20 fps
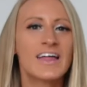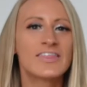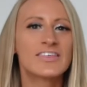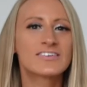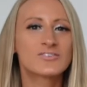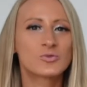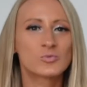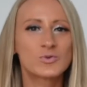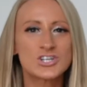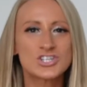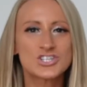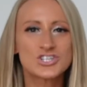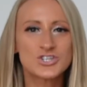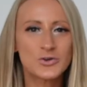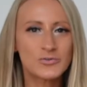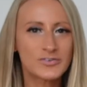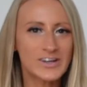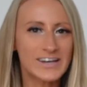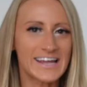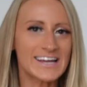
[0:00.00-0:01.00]
This
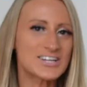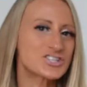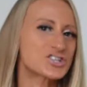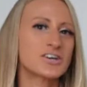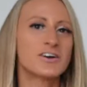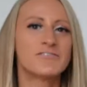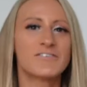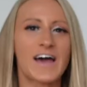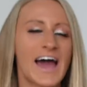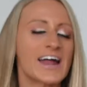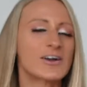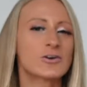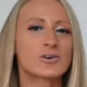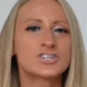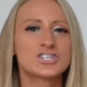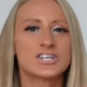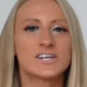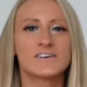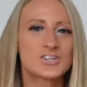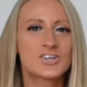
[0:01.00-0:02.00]
rejuvenation of
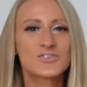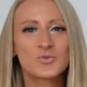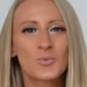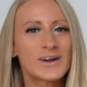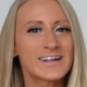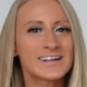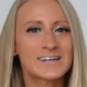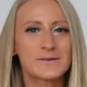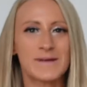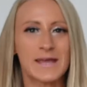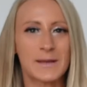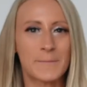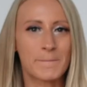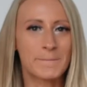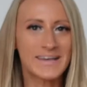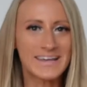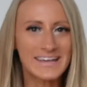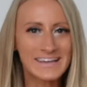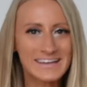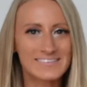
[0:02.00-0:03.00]
energy, of just wanting to make
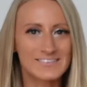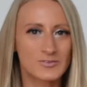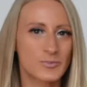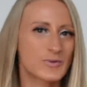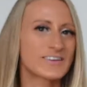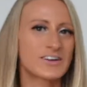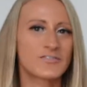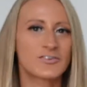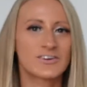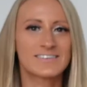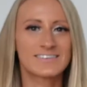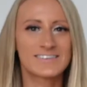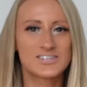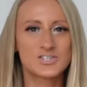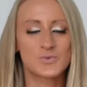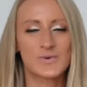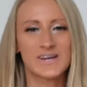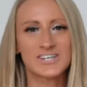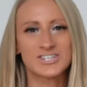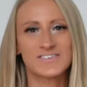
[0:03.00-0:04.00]
peace with different
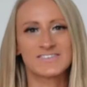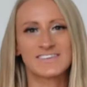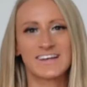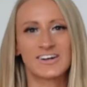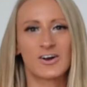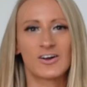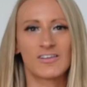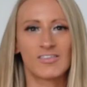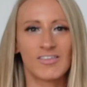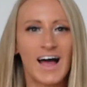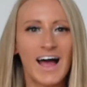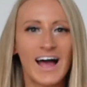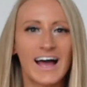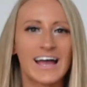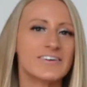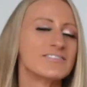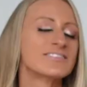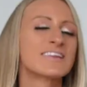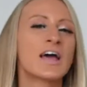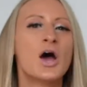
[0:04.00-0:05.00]
situations in our
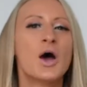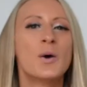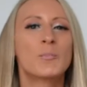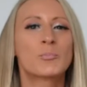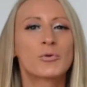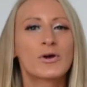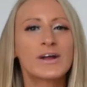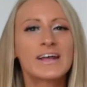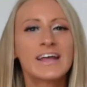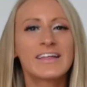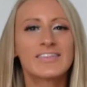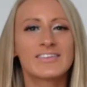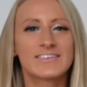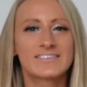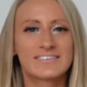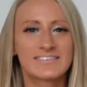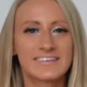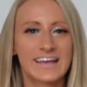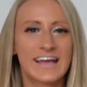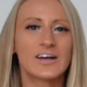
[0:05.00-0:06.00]
lives, bringing the
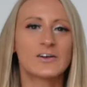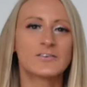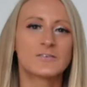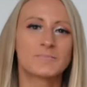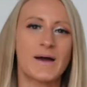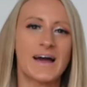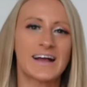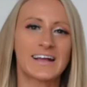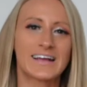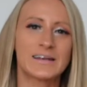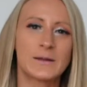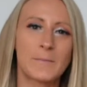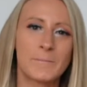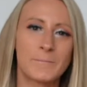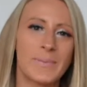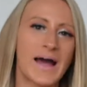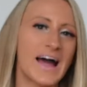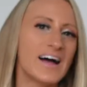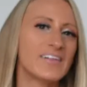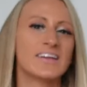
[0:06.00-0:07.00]
scales back into
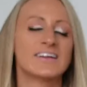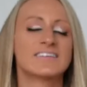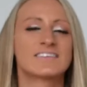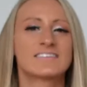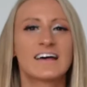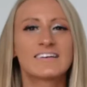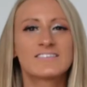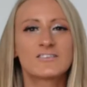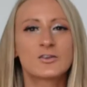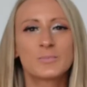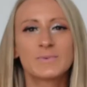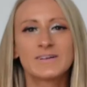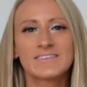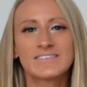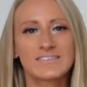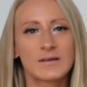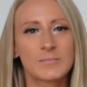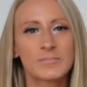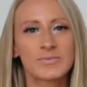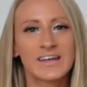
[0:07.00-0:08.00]
balance. Has there been
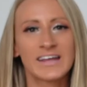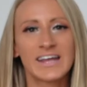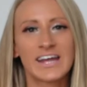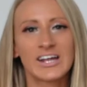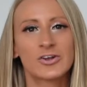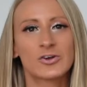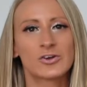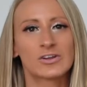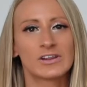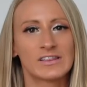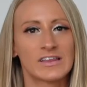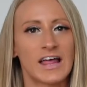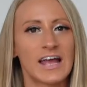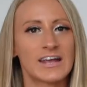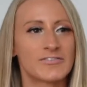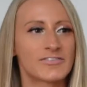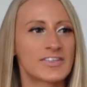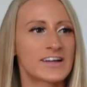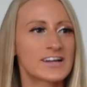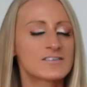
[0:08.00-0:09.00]
something in your
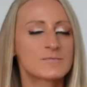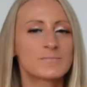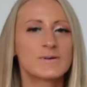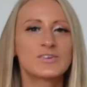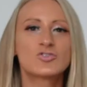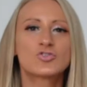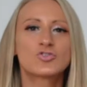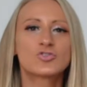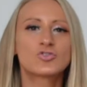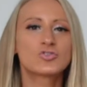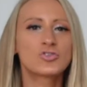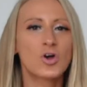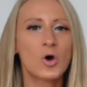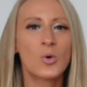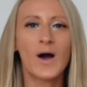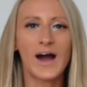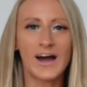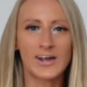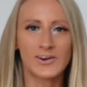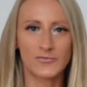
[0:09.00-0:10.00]
life that has been so
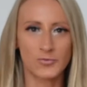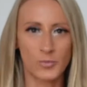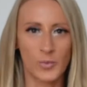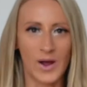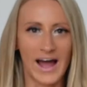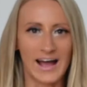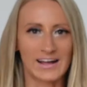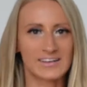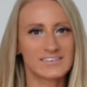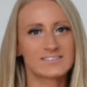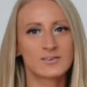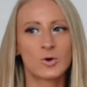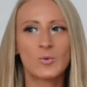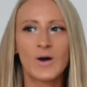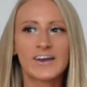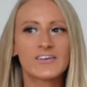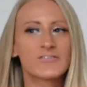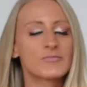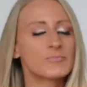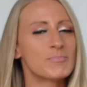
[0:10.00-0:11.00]
out of whack, so
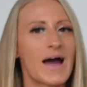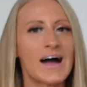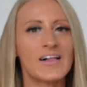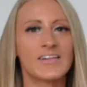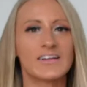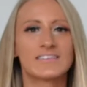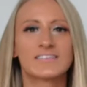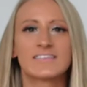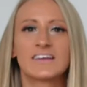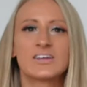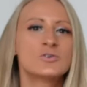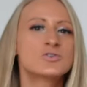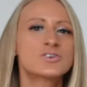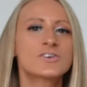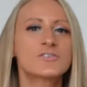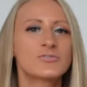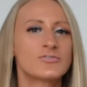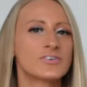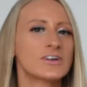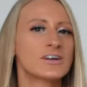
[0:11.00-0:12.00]
out of balance, that you
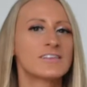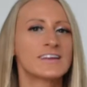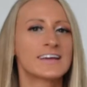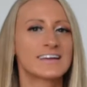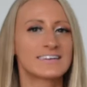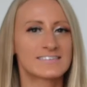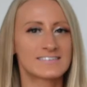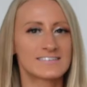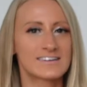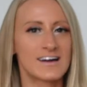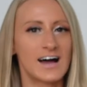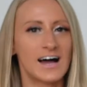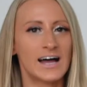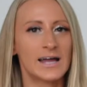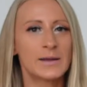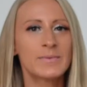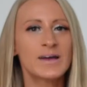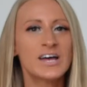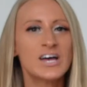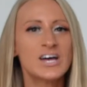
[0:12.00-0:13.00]
just feel like it's
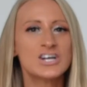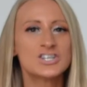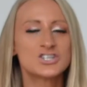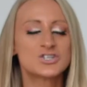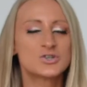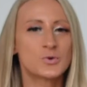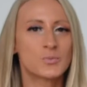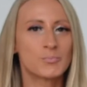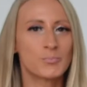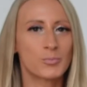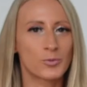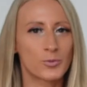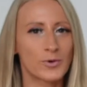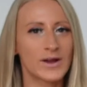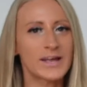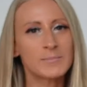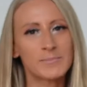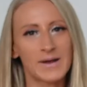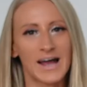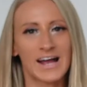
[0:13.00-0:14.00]
time to
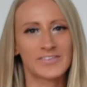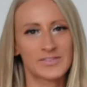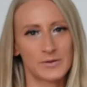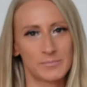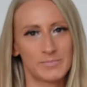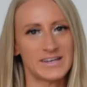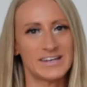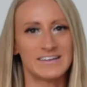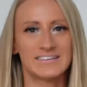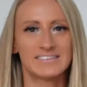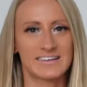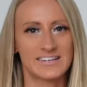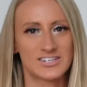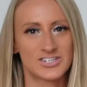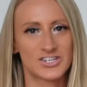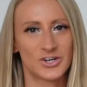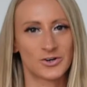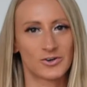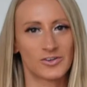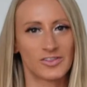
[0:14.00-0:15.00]
bring back the peace
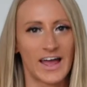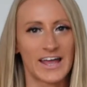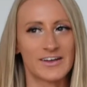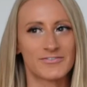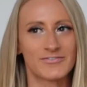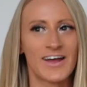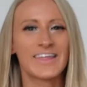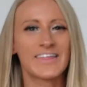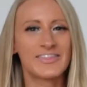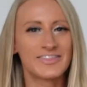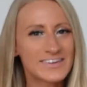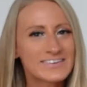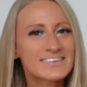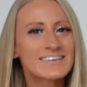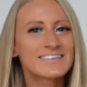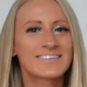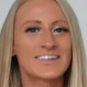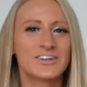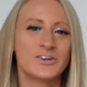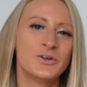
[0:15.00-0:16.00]
into your life? Then this
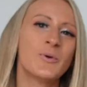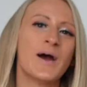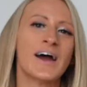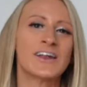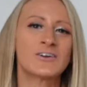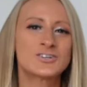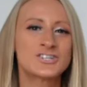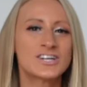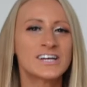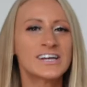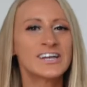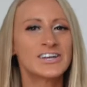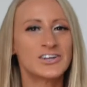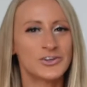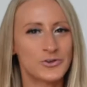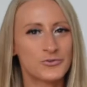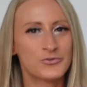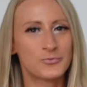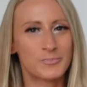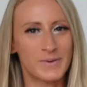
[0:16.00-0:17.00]
is the new energy
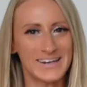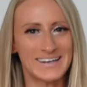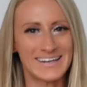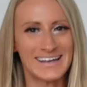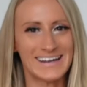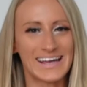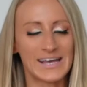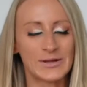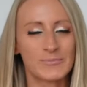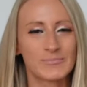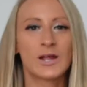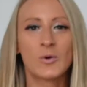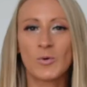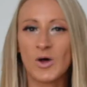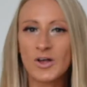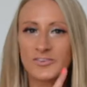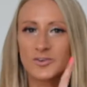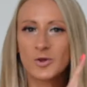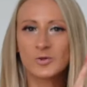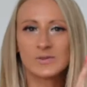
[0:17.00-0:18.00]
you've been needing. Now
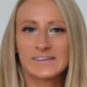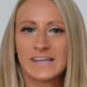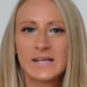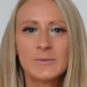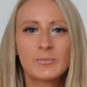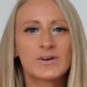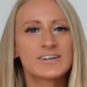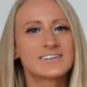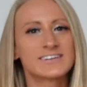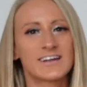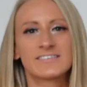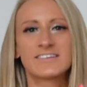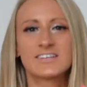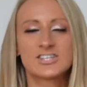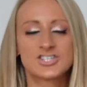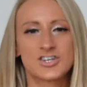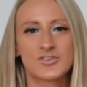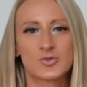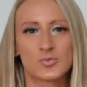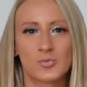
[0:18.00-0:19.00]
also, Libra
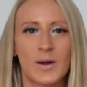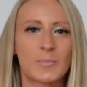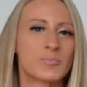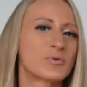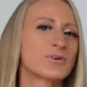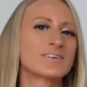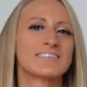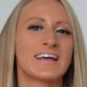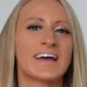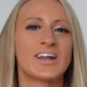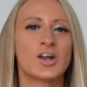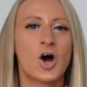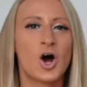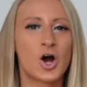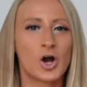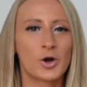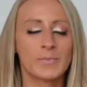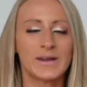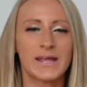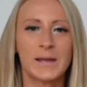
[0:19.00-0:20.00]
doesn't just represent
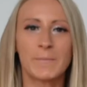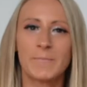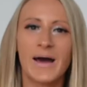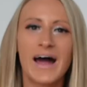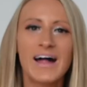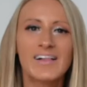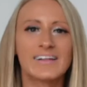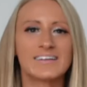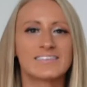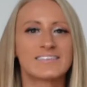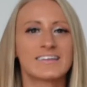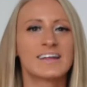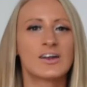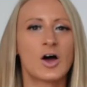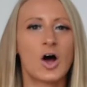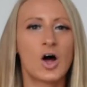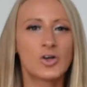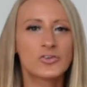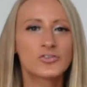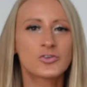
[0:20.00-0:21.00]
harmony and balance,
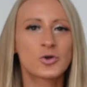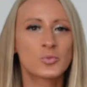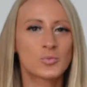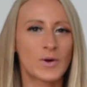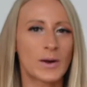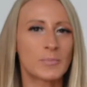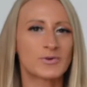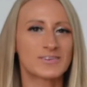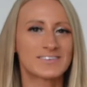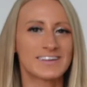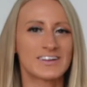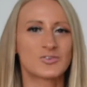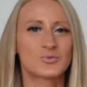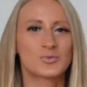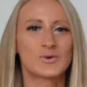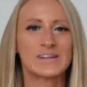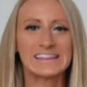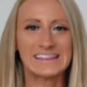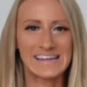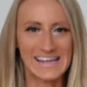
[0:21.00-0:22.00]
it also represents
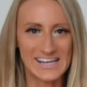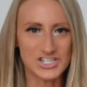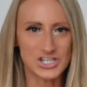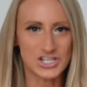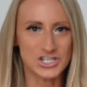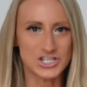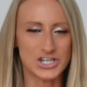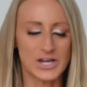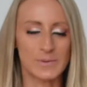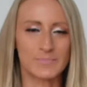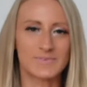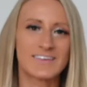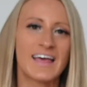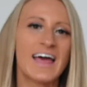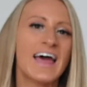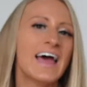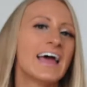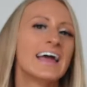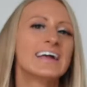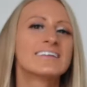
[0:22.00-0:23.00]
relationships.
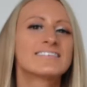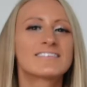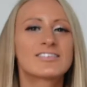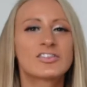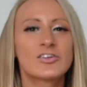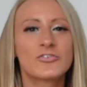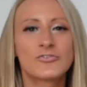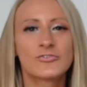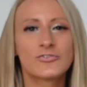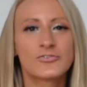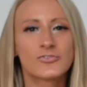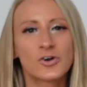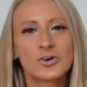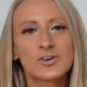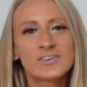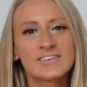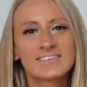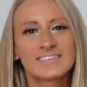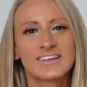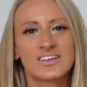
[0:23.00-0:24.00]
It's the
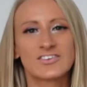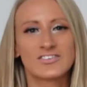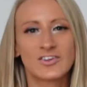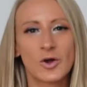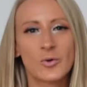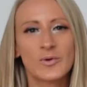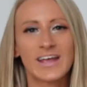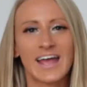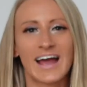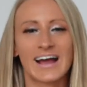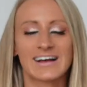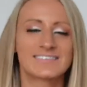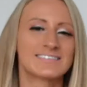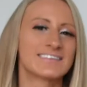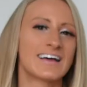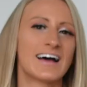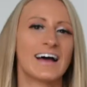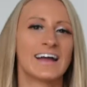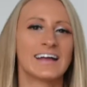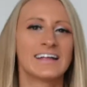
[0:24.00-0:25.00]
first zodiac
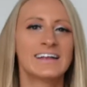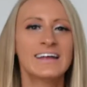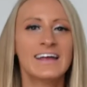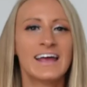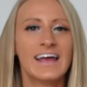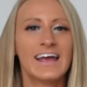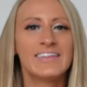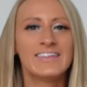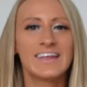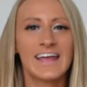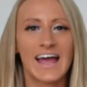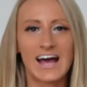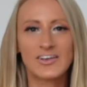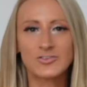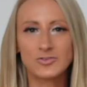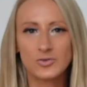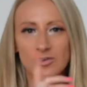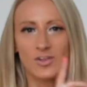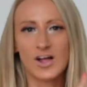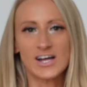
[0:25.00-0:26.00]
sign in the
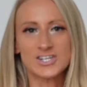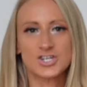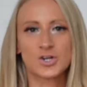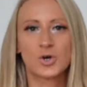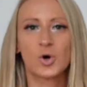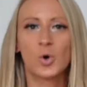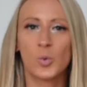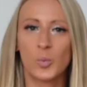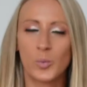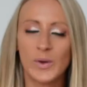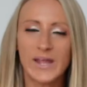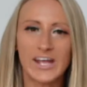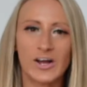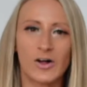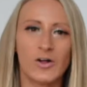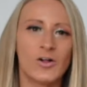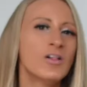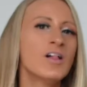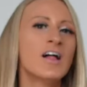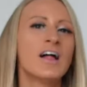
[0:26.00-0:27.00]
astrological
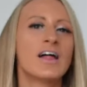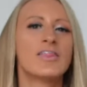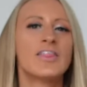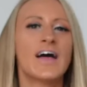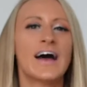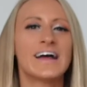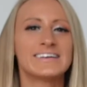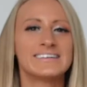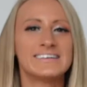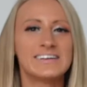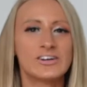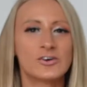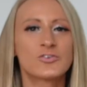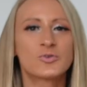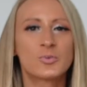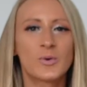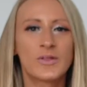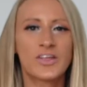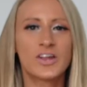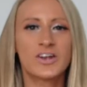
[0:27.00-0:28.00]
wheel that
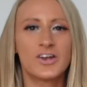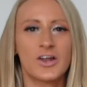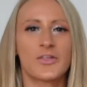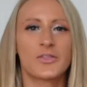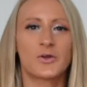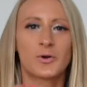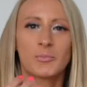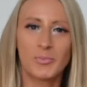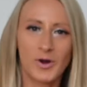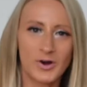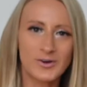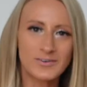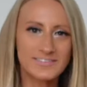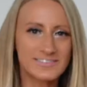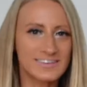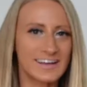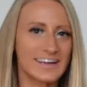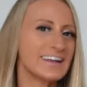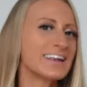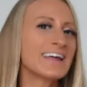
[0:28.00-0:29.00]
deals with another
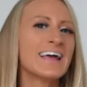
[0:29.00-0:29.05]
person.